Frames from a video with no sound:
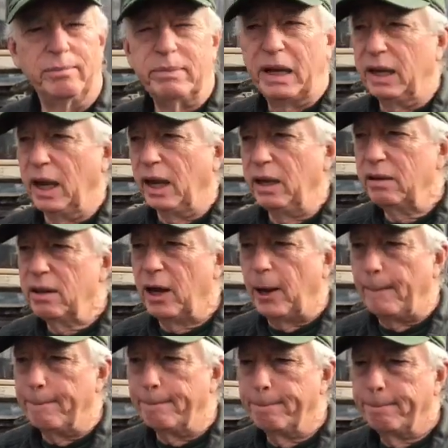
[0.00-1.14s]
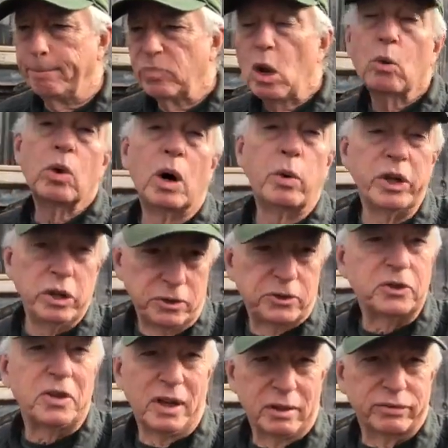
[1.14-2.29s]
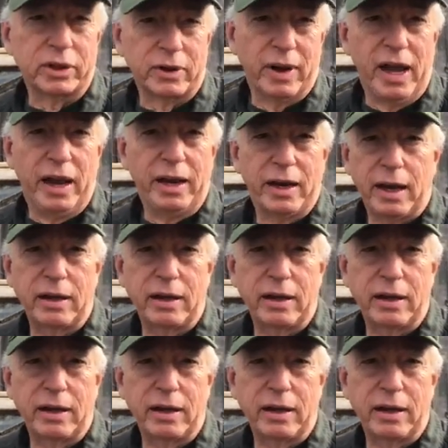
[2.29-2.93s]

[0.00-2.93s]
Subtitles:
Well, we used to take for granted.